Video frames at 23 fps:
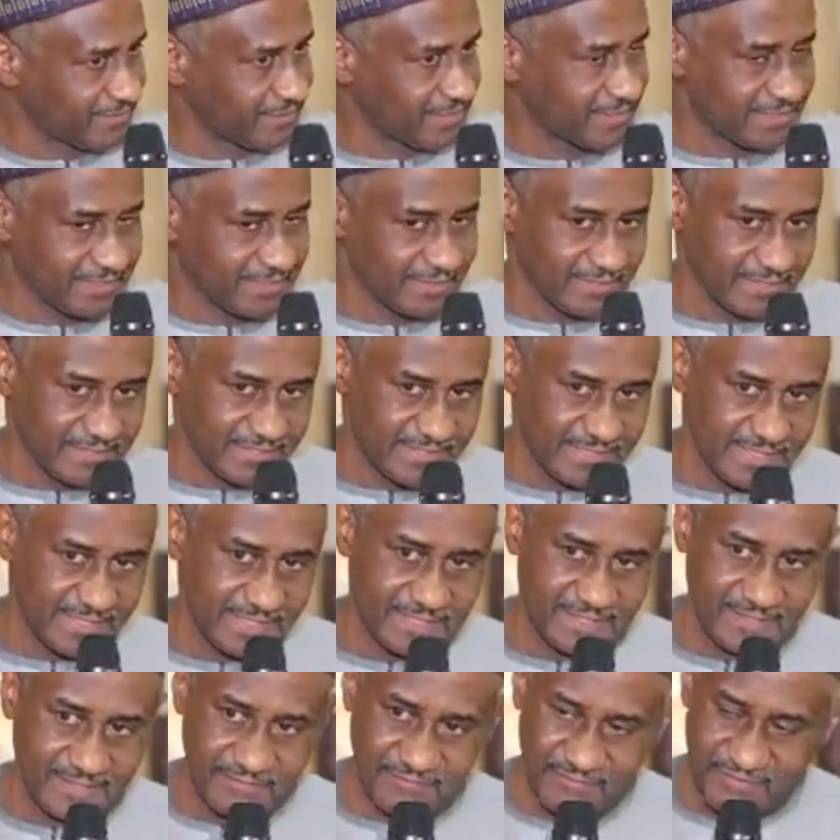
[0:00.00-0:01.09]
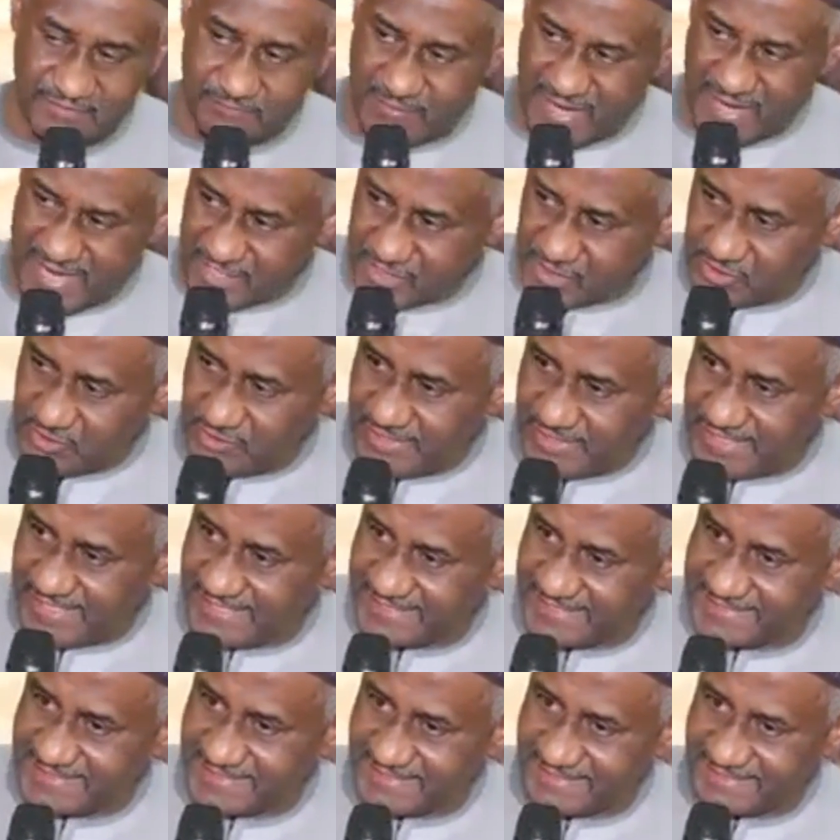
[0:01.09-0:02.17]
The governors in the state have
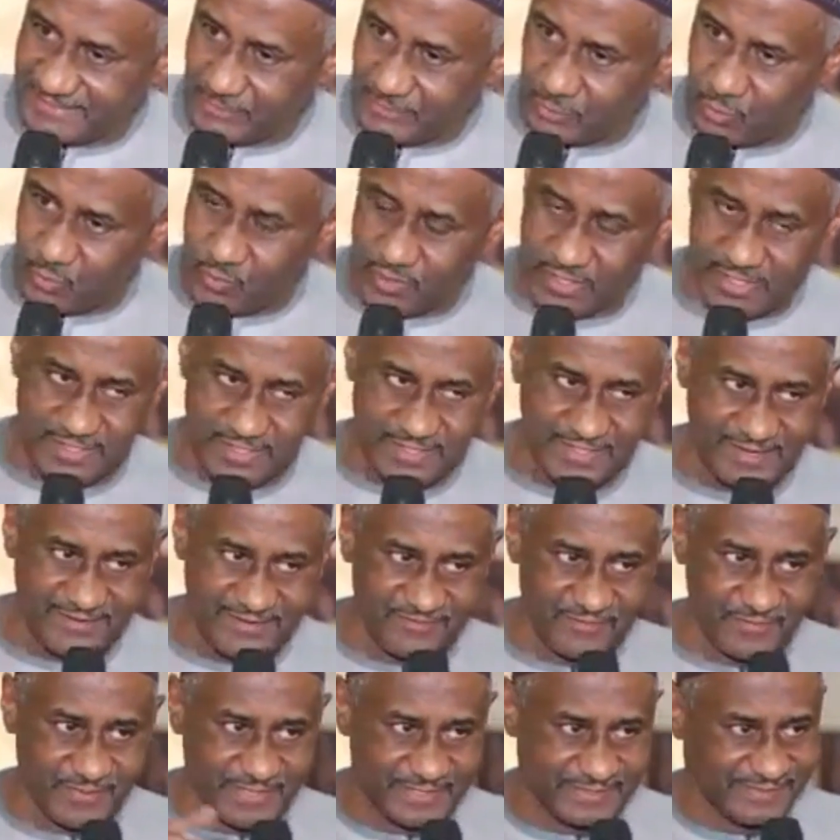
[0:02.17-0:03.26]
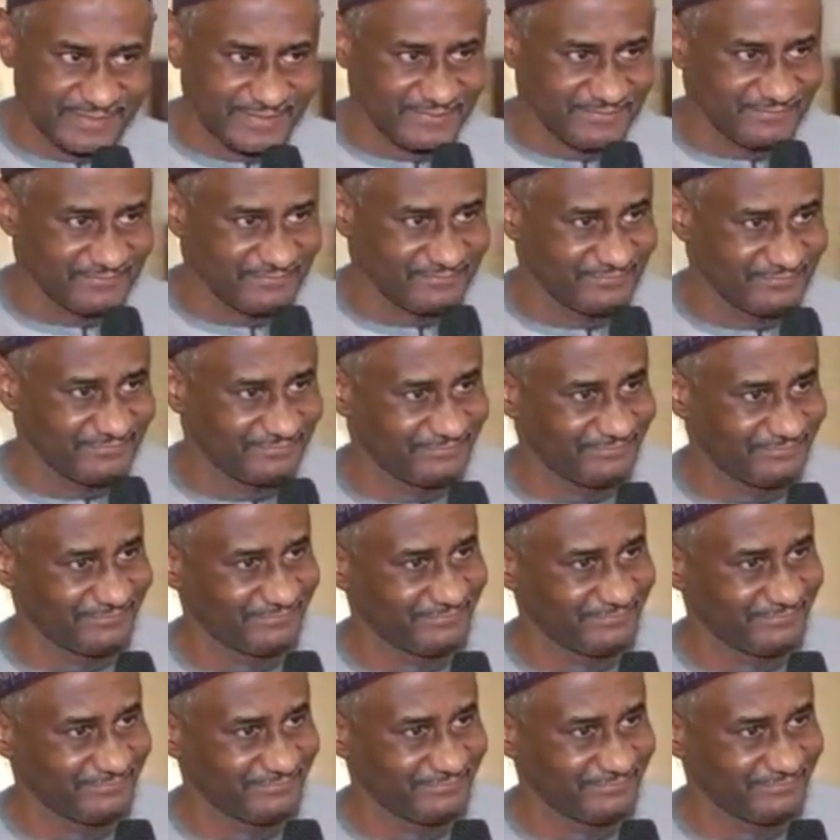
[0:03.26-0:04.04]
emasculated local governments.